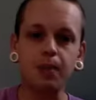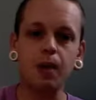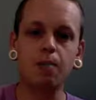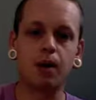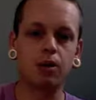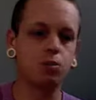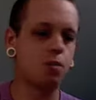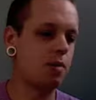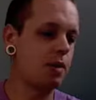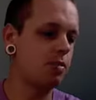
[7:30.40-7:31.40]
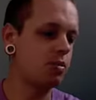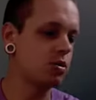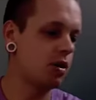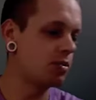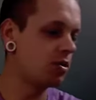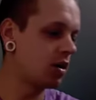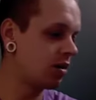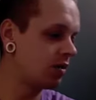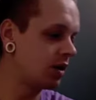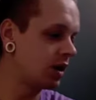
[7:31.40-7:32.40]
But you're smart people, so I'm sure I
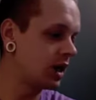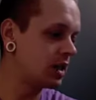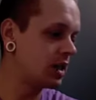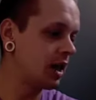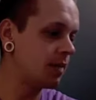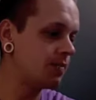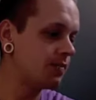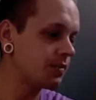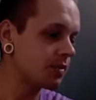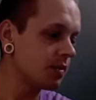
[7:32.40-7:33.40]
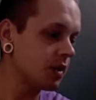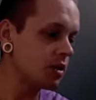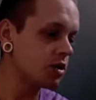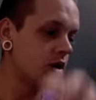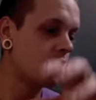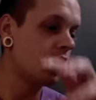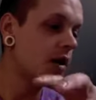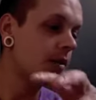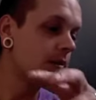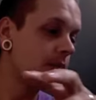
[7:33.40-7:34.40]
don't really need to say that. So,
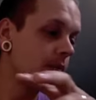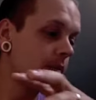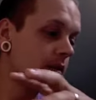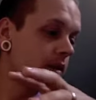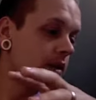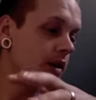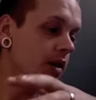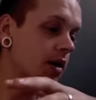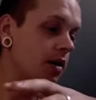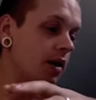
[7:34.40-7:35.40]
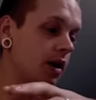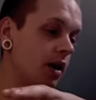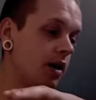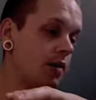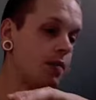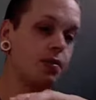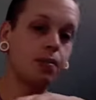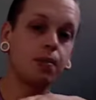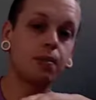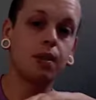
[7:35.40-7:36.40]
the
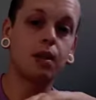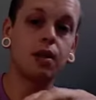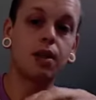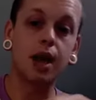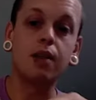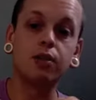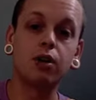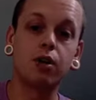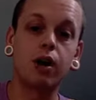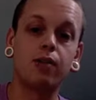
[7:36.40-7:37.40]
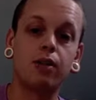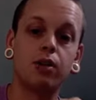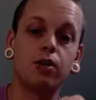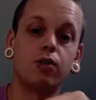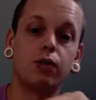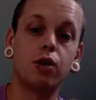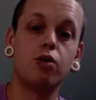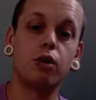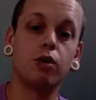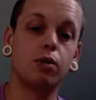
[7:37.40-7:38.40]
internal evidence for
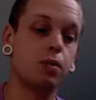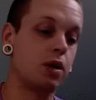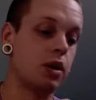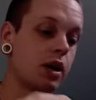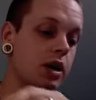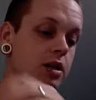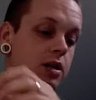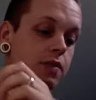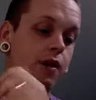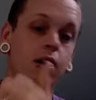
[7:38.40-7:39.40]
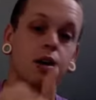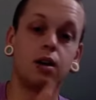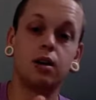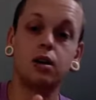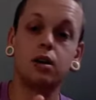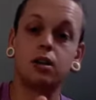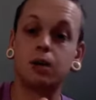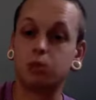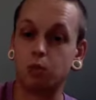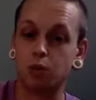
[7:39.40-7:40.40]
who wrote the book is found in
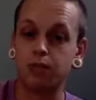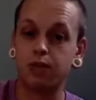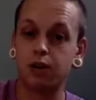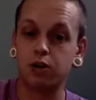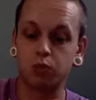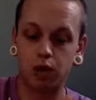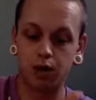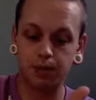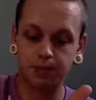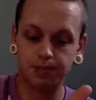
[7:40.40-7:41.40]
chapter 1, verse 1,